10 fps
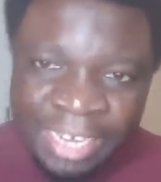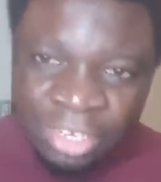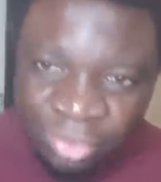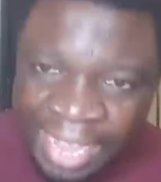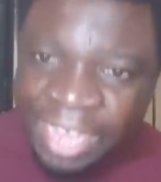
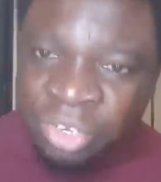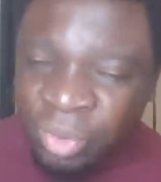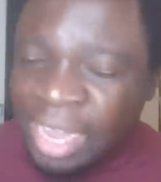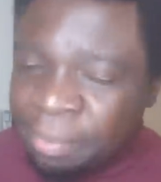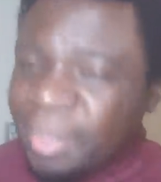and try
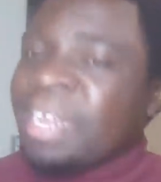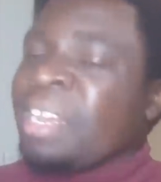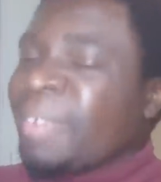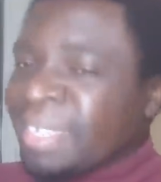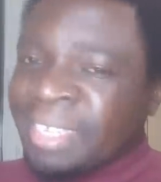to help in
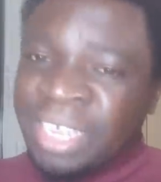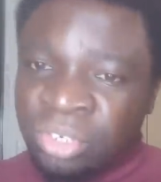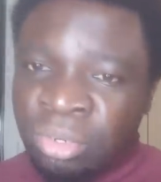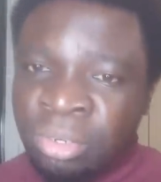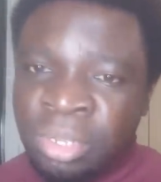
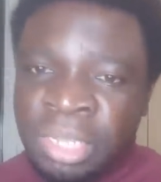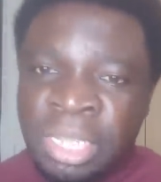investigation,